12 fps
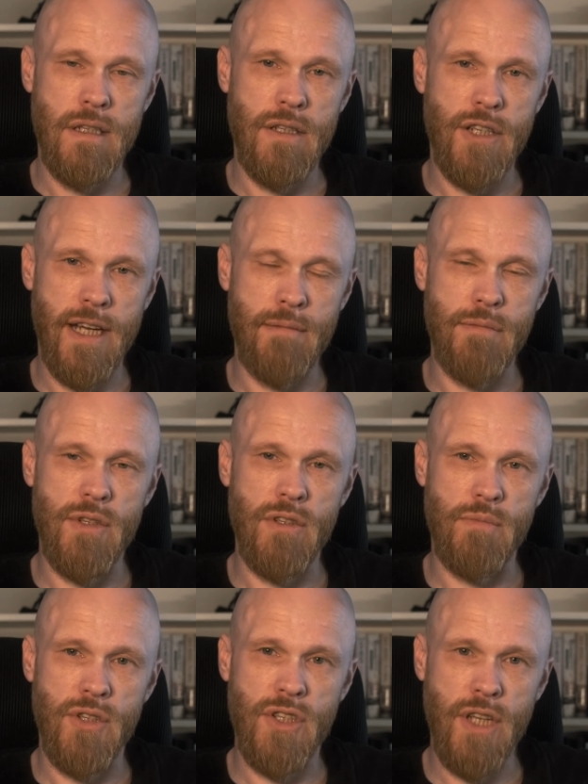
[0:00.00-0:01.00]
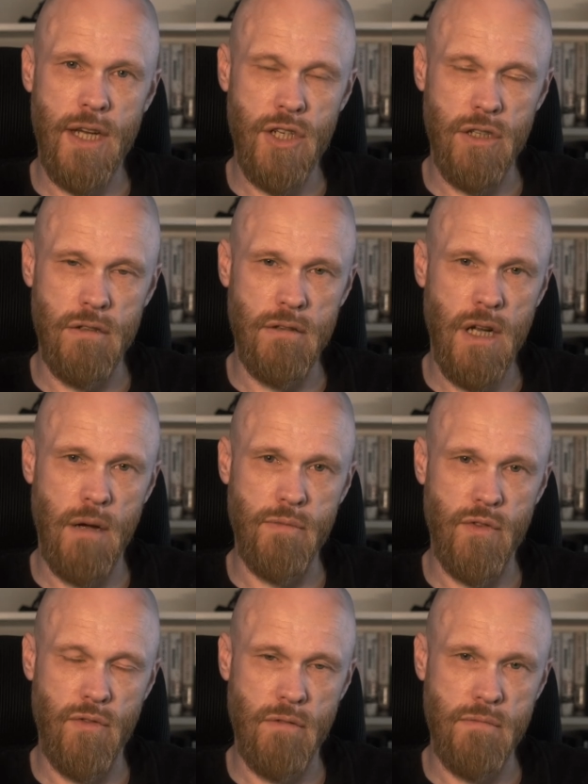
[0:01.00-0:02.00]
Chambers' obsession comes
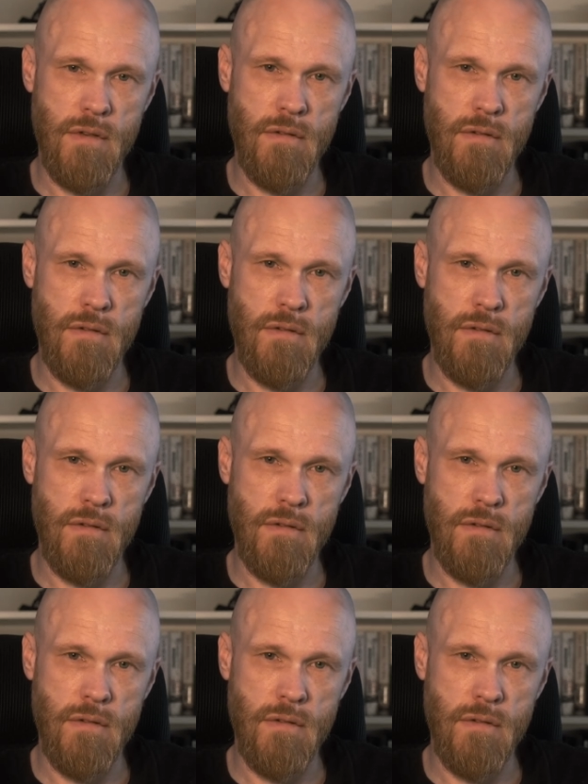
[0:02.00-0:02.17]
from,